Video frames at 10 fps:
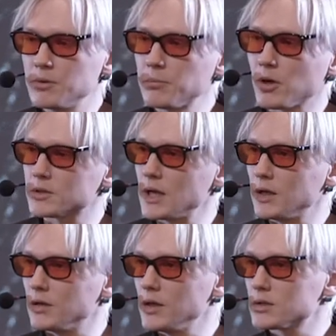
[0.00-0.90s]
people are
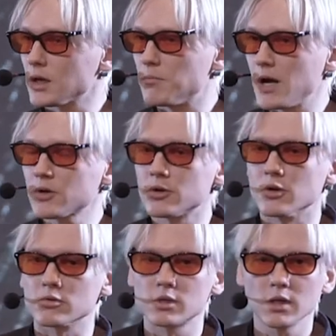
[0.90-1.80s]
taking things like
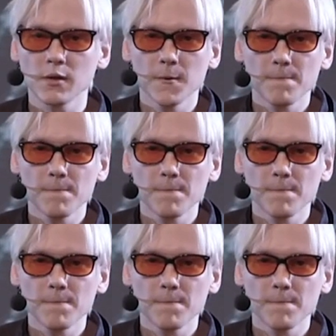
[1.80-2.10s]
microdosing